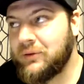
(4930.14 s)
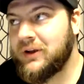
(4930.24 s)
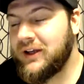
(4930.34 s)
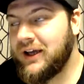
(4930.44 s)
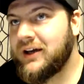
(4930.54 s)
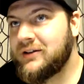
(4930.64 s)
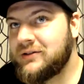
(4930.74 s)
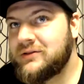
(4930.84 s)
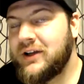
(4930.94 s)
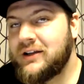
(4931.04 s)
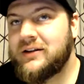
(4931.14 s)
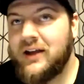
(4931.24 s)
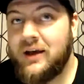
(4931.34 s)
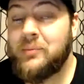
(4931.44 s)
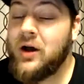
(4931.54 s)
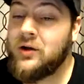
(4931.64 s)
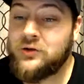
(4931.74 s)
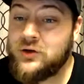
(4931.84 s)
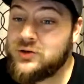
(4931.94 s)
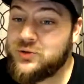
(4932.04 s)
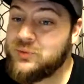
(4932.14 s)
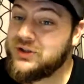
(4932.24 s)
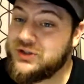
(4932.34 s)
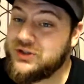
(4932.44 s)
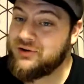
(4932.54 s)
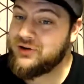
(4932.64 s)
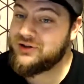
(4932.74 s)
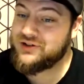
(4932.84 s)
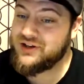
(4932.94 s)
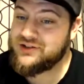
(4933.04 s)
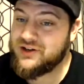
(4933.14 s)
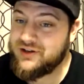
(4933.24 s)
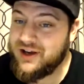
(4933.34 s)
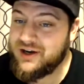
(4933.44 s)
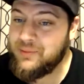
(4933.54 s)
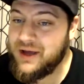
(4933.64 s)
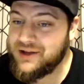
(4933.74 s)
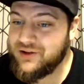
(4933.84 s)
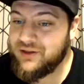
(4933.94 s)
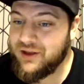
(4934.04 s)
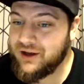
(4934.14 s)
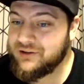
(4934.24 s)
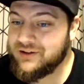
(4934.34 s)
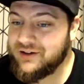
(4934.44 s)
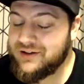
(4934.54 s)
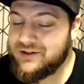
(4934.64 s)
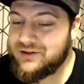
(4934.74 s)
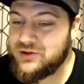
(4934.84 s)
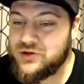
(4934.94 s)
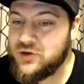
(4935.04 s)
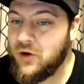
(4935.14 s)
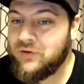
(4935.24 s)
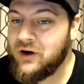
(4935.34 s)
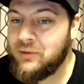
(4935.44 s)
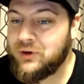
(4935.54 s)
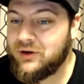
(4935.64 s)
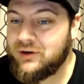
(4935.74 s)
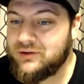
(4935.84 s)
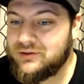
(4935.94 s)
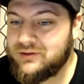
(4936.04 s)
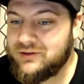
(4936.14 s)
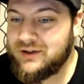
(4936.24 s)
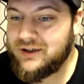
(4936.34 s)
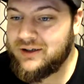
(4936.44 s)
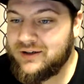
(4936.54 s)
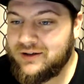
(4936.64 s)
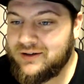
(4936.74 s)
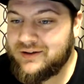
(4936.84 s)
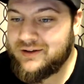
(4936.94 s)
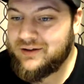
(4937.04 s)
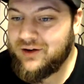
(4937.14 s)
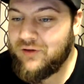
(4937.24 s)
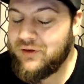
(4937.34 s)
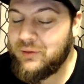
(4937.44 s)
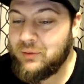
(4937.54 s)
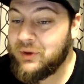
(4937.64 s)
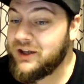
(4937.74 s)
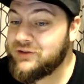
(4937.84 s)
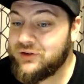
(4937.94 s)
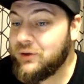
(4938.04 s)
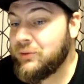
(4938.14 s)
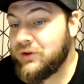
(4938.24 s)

Yeah, but also extremely generous because that's an amazing thing to just offer up your place for someone to